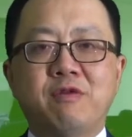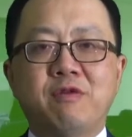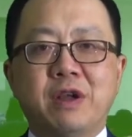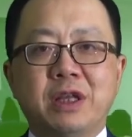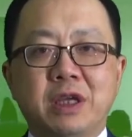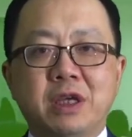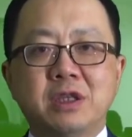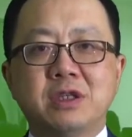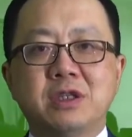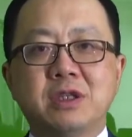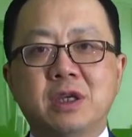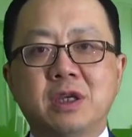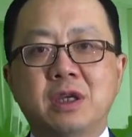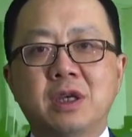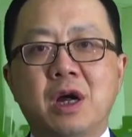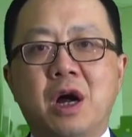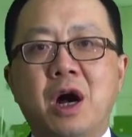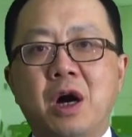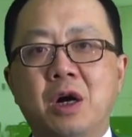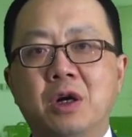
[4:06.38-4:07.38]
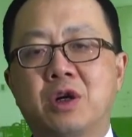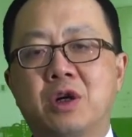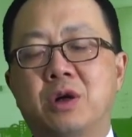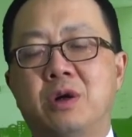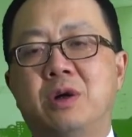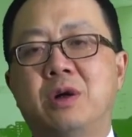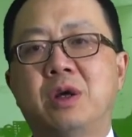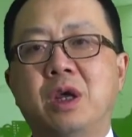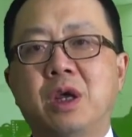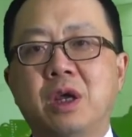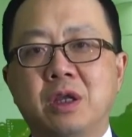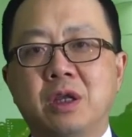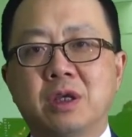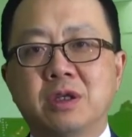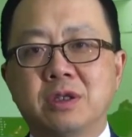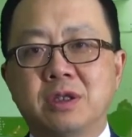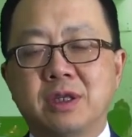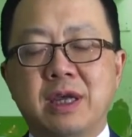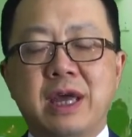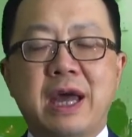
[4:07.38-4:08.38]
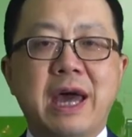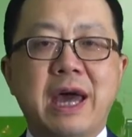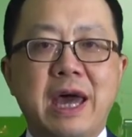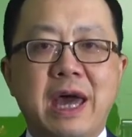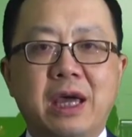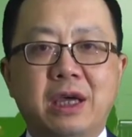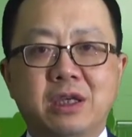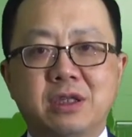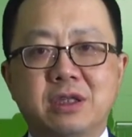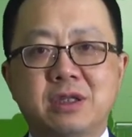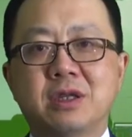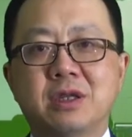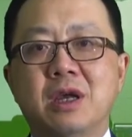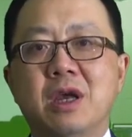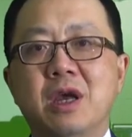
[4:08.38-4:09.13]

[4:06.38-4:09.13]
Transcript: financing occur in the CIIX.